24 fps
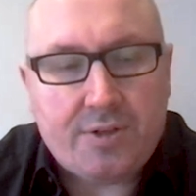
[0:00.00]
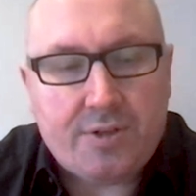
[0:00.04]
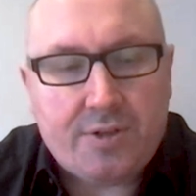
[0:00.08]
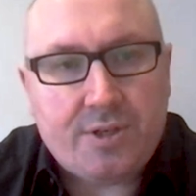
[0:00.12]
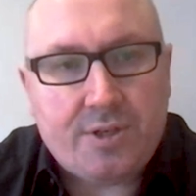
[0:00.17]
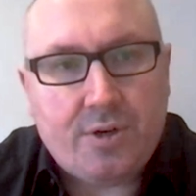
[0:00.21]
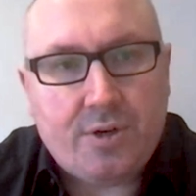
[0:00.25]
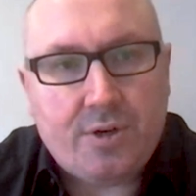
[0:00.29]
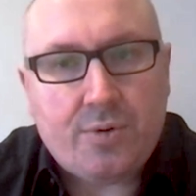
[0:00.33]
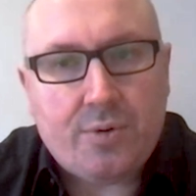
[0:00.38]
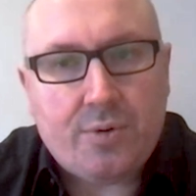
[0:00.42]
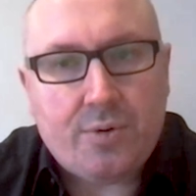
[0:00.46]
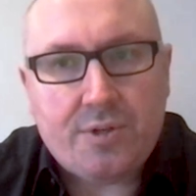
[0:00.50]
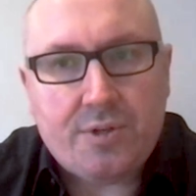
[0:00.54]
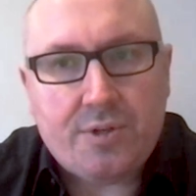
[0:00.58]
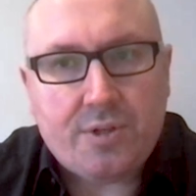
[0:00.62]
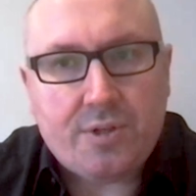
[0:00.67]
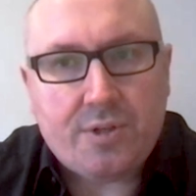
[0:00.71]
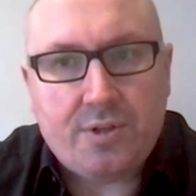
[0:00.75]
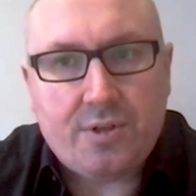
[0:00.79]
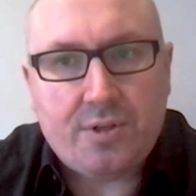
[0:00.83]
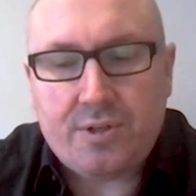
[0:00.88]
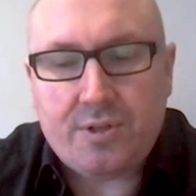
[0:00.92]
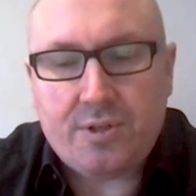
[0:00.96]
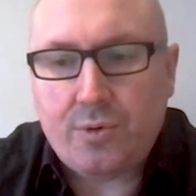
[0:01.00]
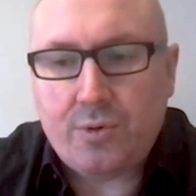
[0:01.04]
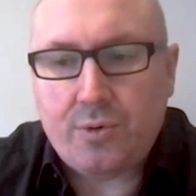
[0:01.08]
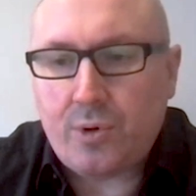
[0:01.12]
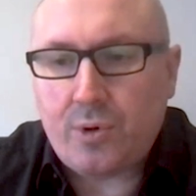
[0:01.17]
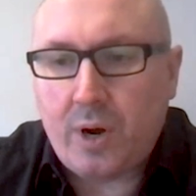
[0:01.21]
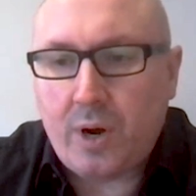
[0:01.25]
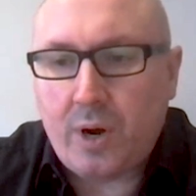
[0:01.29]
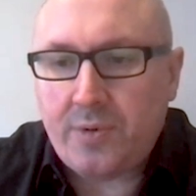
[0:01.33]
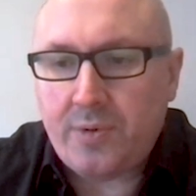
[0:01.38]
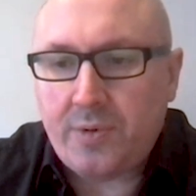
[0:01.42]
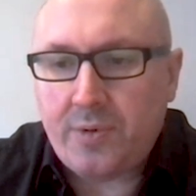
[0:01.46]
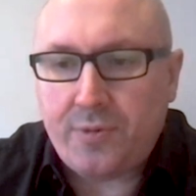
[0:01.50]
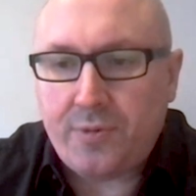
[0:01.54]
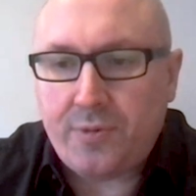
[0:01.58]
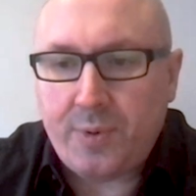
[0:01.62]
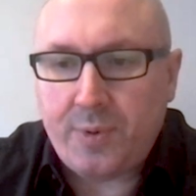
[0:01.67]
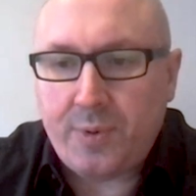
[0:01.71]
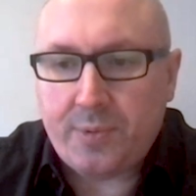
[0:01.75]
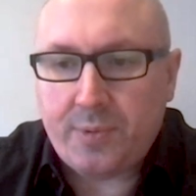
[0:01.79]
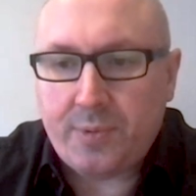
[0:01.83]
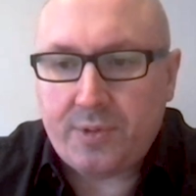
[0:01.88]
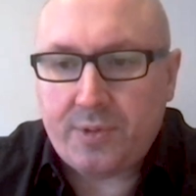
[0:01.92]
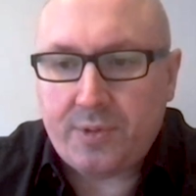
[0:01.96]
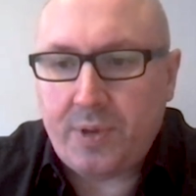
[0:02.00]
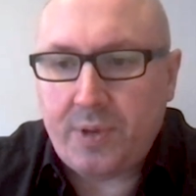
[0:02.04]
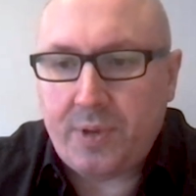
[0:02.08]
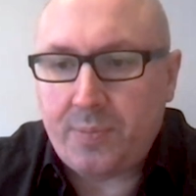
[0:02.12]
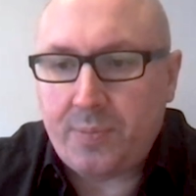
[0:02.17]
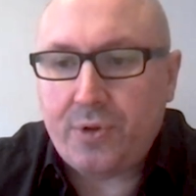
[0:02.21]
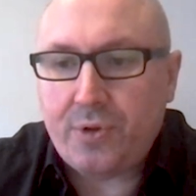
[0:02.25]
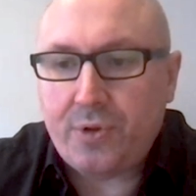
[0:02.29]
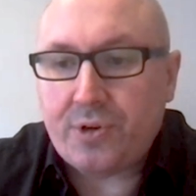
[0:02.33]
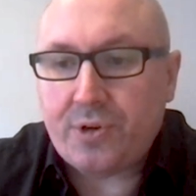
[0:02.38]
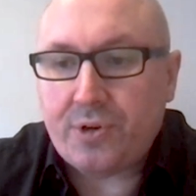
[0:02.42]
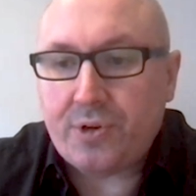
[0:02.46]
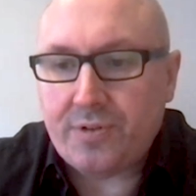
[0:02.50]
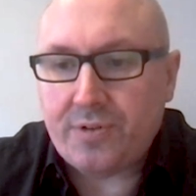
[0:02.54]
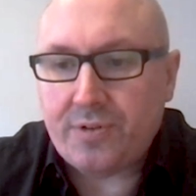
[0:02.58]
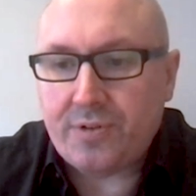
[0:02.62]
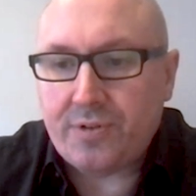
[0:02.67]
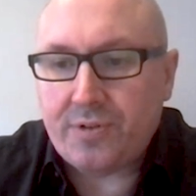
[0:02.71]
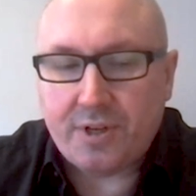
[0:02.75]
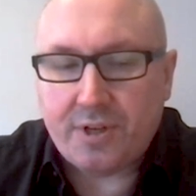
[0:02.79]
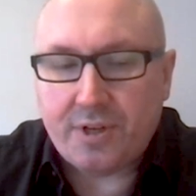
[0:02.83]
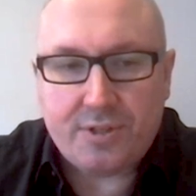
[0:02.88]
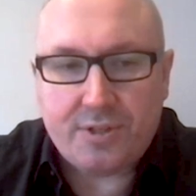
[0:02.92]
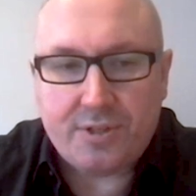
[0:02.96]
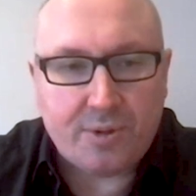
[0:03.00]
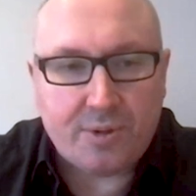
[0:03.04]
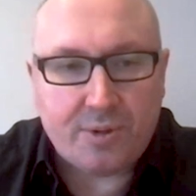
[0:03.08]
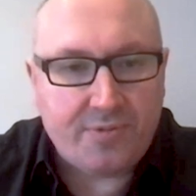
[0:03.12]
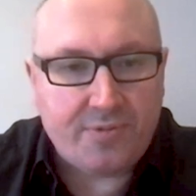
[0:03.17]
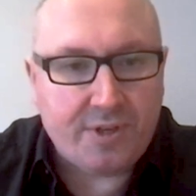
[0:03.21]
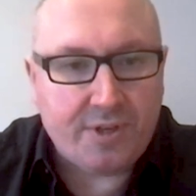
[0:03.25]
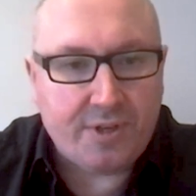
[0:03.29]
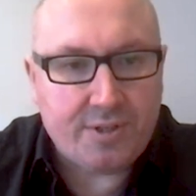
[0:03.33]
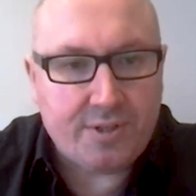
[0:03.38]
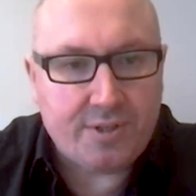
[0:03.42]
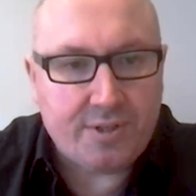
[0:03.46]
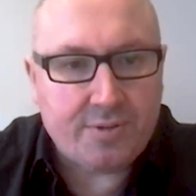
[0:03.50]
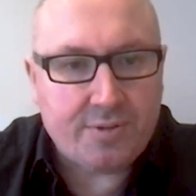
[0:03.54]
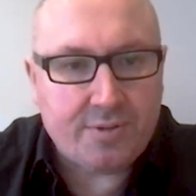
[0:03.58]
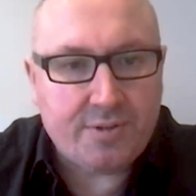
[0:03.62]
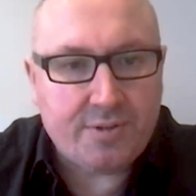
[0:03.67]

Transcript: And there's no requirement for people to pay punitive downstream